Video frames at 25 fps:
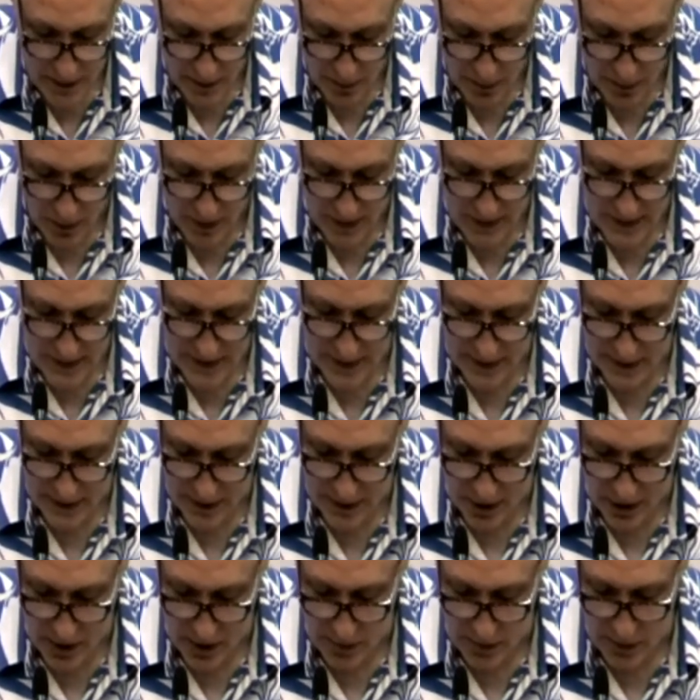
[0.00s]
points in the
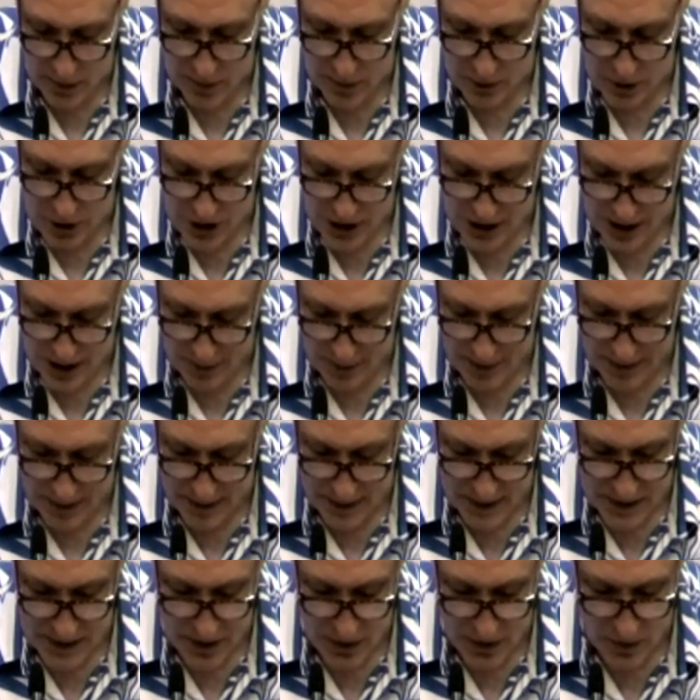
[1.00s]
document, but sharply
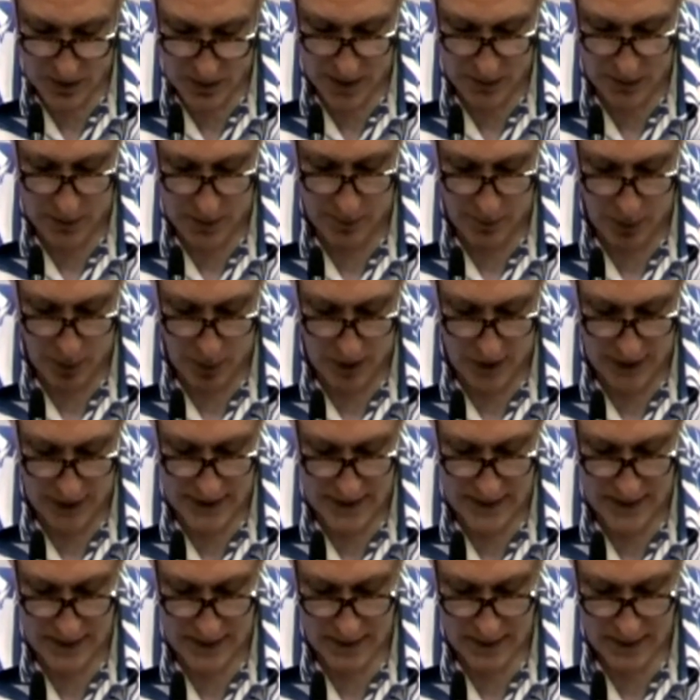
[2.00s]
disagreed with points